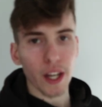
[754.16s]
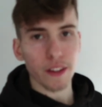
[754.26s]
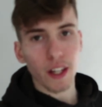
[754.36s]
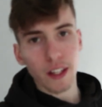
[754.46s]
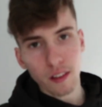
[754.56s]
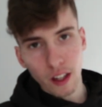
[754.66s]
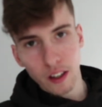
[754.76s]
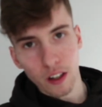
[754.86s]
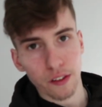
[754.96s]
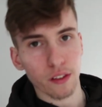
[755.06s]
yeah, that is
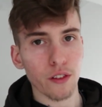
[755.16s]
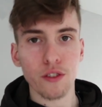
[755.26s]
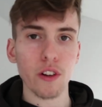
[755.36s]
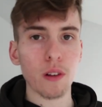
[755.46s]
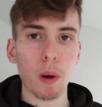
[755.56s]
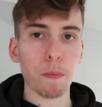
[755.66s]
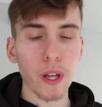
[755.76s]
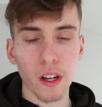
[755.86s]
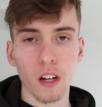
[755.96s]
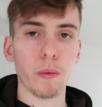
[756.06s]
that, guys. So I'm showing you my
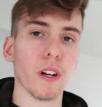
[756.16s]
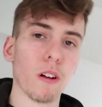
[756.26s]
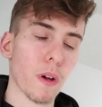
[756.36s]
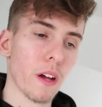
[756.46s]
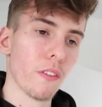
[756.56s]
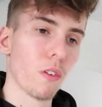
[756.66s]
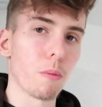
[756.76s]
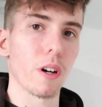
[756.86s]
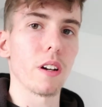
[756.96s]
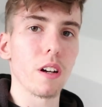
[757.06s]
big cupboard up here with
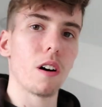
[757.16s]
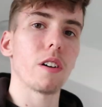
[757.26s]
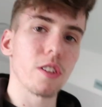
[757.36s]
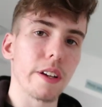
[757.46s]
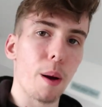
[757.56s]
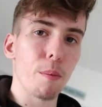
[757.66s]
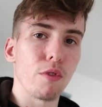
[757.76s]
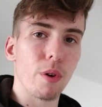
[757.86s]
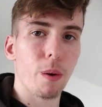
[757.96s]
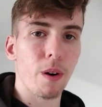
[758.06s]
all my larger
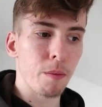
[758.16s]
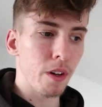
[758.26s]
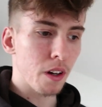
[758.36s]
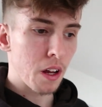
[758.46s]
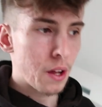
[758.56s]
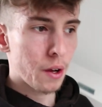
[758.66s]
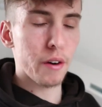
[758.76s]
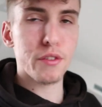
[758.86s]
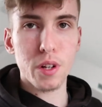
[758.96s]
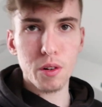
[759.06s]
camera equipment.
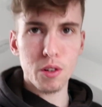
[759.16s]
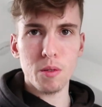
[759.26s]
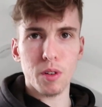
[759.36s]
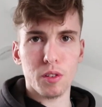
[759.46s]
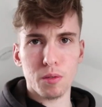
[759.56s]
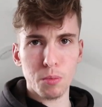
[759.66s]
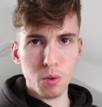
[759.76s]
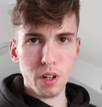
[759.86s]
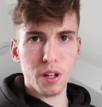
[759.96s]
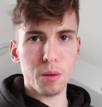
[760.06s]
I've shown you my
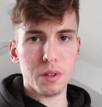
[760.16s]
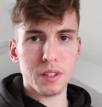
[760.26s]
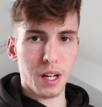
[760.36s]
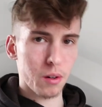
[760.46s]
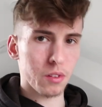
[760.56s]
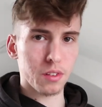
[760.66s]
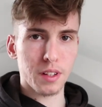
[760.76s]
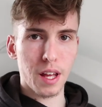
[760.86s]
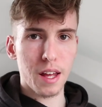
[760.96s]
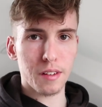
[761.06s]
smaller cupboard
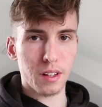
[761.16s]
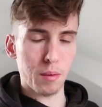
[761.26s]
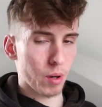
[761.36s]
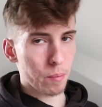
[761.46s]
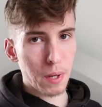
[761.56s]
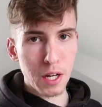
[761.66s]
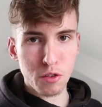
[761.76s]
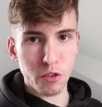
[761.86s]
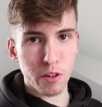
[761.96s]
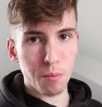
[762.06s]
downstairs in my
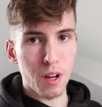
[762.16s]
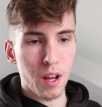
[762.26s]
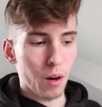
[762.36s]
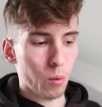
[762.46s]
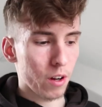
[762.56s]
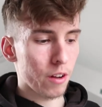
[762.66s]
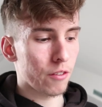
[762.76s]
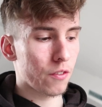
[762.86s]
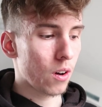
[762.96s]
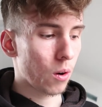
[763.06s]
bedroom
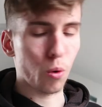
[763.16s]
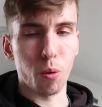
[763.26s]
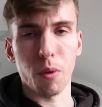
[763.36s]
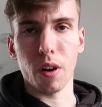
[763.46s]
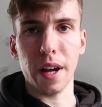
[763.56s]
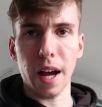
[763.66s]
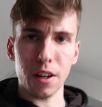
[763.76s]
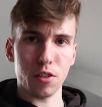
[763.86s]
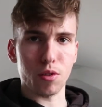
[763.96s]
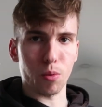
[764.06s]
with all my
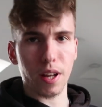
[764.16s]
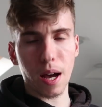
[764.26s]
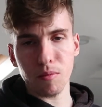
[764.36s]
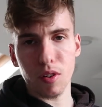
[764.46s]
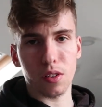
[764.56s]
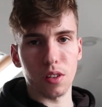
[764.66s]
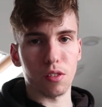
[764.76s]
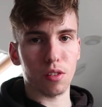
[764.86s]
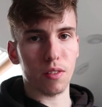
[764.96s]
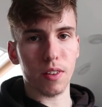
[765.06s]
actual cameras
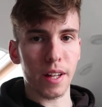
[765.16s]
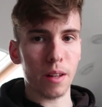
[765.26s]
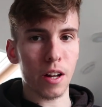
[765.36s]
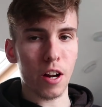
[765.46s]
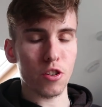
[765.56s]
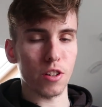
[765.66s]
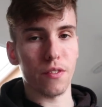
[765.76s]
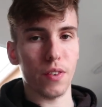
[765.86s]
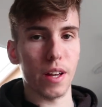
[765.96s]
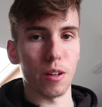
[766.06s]
and stuff like that that actually
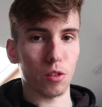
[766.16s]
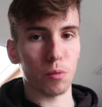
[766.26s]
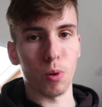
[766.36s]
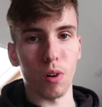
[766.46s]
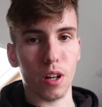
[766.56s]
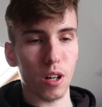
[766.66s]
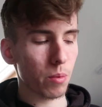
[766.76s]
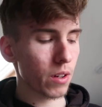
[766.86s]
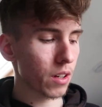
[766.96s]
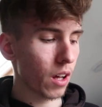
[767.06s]
fit in a smaller
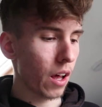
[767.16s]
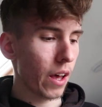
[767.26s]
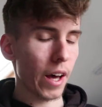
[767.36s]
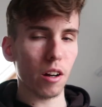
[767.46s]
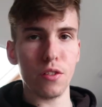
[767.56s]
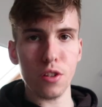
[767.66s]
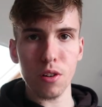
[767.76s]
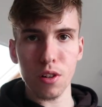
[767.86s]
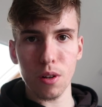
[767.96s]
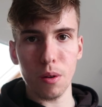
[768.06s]
cupboard. And I've
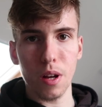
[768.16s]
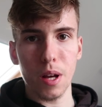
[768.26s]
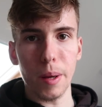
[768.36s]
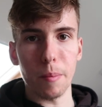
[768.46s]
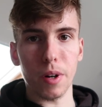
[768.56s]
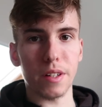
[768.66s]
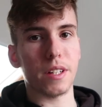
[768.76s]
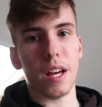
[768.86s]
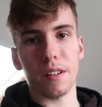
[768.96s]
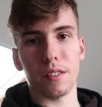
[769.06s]
shown you my
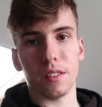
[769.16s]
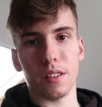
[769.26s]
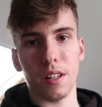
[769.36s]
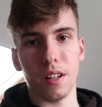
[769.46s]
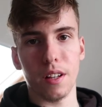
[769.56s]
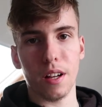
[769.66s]
desk